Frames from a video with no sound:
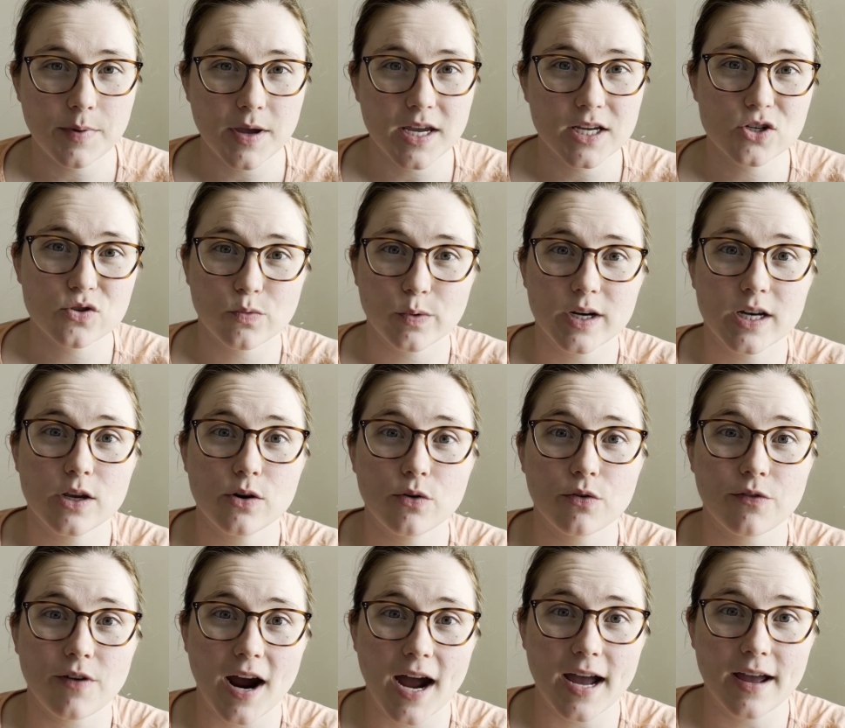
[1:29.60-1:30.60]
page when you
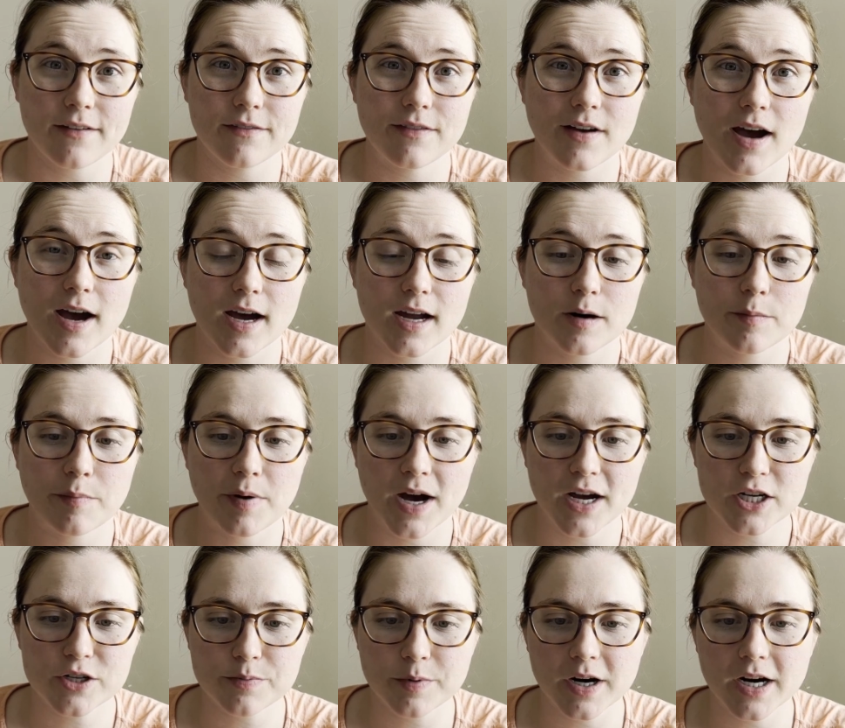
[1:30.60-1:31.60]
arrive on
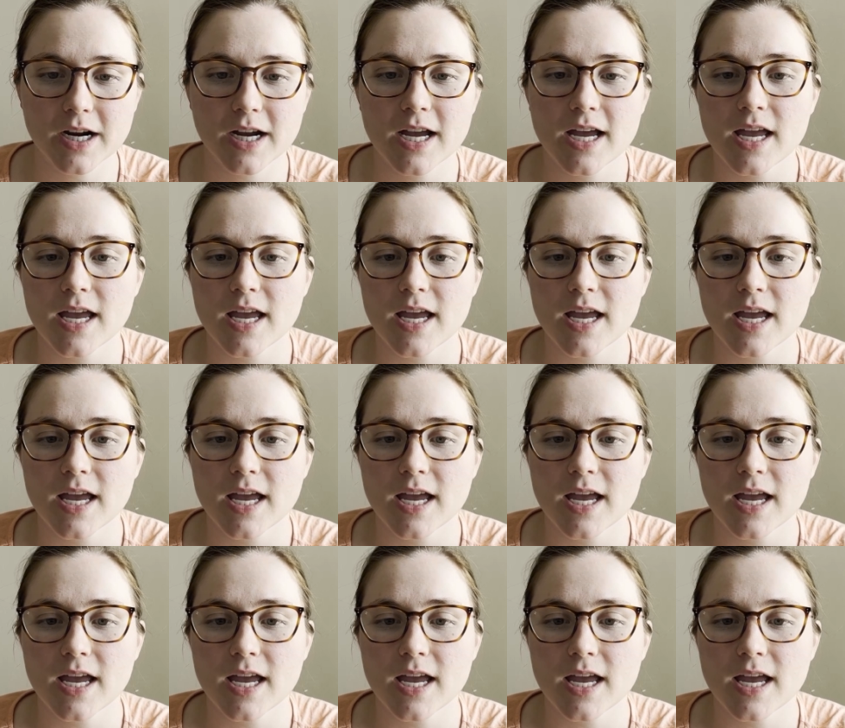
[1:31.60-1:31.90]
Poshmark.